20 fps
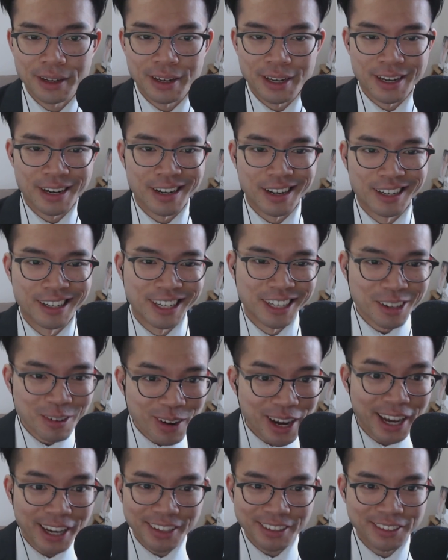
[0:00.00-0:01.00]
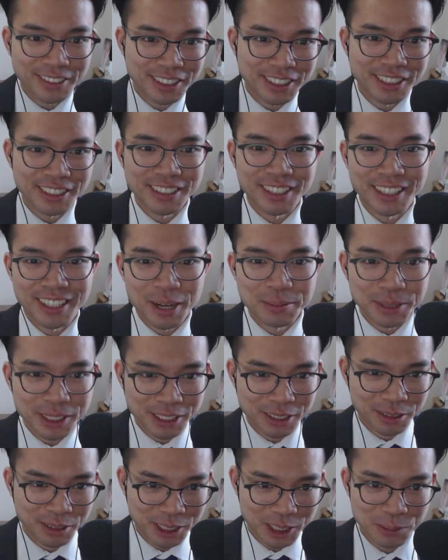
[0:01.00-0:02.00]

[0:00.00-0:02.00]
And in a way, I don't really I'm still